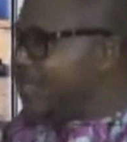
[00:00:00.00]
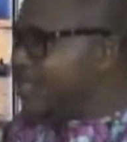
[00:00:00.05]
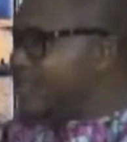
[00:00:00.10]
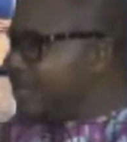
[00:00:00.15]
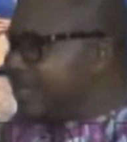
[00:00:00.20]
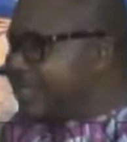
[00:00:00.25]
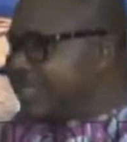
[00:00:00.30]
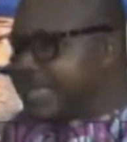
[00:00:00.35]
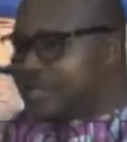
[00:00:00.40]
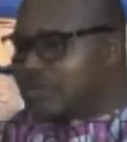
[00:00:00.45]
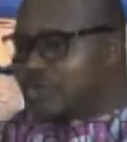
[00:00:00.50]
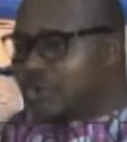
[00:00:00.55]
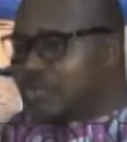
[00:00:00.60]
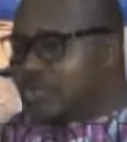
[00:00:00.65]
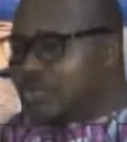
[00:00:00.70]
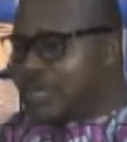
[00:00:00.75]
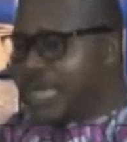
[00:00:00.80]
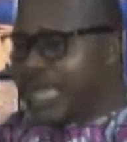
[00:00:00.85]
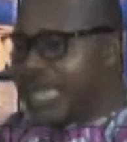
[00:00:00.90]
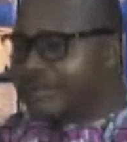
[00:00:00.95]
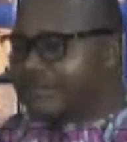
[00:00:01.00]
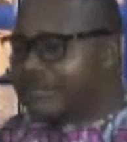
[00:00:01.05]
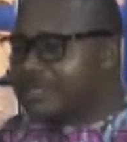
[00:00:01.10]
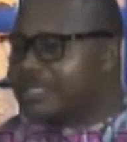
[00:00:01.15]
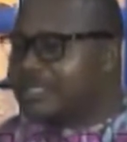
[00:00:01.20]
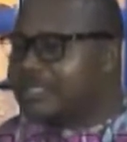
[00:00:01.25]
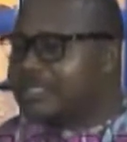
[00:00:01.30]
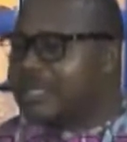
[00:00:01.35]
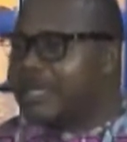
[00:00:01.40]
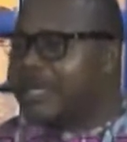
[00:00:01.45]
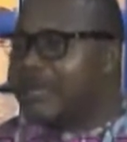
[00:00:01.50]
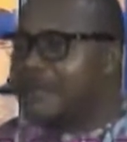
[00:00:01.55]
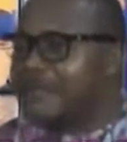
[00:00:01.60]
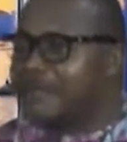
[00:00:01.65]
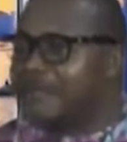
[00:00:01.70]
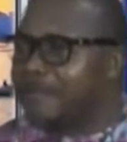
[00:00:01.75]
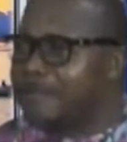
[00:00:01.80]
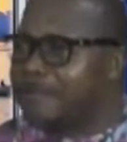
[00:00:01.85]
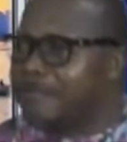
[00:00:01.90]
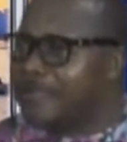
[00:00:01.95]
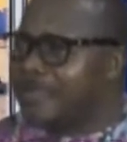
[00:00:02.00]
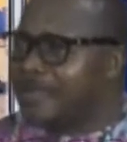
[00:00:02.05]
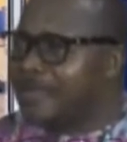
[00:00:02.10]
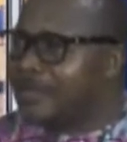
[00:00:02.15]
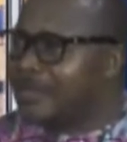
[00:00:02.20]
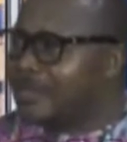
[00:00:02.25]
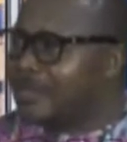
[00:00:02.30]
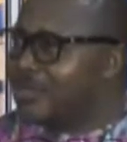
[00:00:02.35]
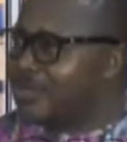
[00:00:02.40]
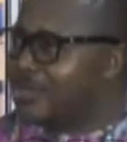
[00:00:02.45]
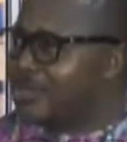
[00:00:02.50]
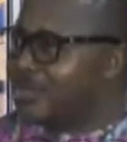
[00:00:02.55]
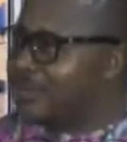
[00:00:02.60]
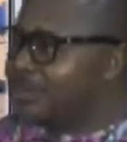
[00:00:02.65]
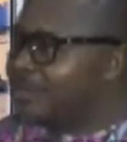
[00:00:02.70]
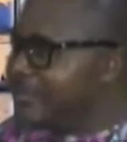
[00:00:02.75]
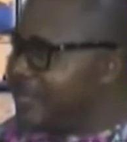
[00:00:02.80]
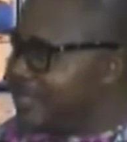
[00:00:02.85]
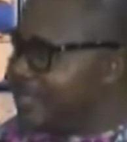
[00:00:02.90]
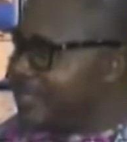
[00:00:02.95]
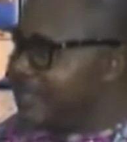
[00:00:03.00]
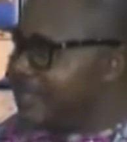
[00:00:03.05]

then you also have this supremacy